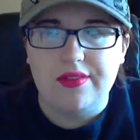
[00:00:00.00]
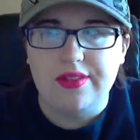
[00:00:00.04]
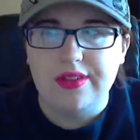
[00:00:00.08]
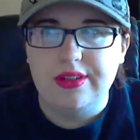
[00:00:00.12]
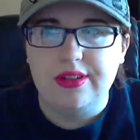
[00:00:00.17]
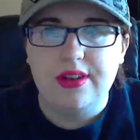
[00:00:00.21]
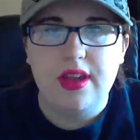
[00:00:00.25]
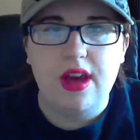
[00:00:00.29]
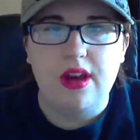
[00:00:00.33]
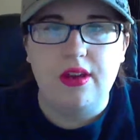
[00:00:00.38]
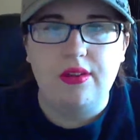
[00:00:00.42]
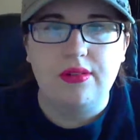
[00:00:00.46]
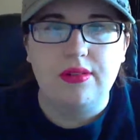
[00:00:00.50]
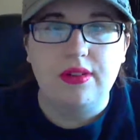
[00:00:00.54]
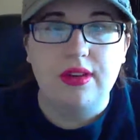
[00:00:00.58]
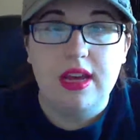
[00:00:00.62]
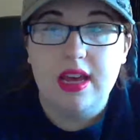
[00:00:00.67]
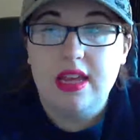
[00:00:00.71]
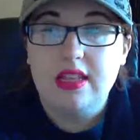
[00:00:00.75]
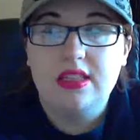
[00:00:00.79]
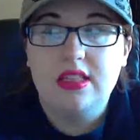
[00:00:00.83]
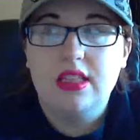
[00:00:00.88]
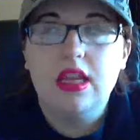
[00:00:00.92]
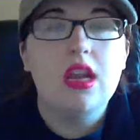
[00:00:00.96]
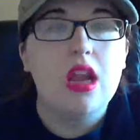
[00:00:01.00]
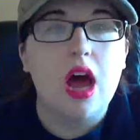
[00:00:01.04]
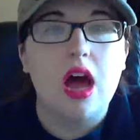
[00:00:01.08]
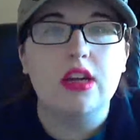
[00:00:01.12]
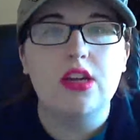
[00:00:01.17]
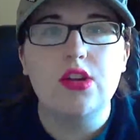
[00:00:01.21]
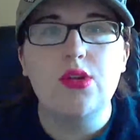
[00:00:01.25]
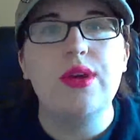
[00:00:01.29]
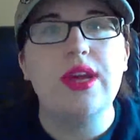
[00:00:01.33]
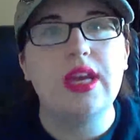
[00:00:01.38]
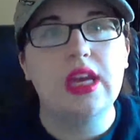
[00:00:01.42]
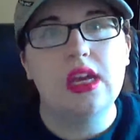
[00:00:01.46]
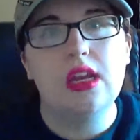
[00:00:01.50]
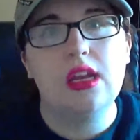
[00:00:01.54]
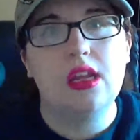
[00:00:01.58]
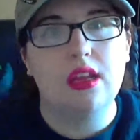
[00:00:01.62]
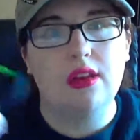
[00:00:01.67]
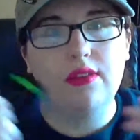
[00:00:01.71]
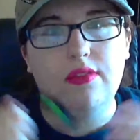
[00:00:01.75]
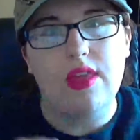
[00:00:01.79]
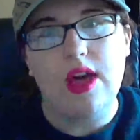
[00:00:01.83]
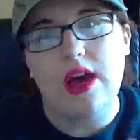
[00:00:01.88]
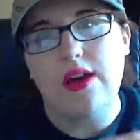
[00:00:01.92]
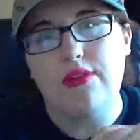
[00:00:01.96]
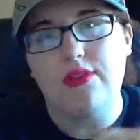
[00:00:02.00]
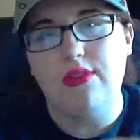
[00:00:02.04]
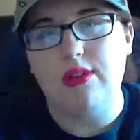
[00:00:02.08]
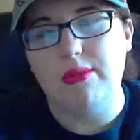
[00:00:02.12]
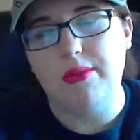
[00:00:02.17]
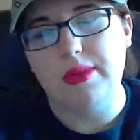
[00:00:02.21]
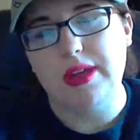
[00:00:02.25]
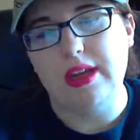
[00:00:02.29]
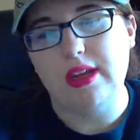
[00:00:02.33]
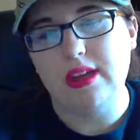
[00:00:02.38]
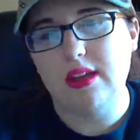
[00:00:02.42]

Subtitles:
And no, it's not doing any of that for me.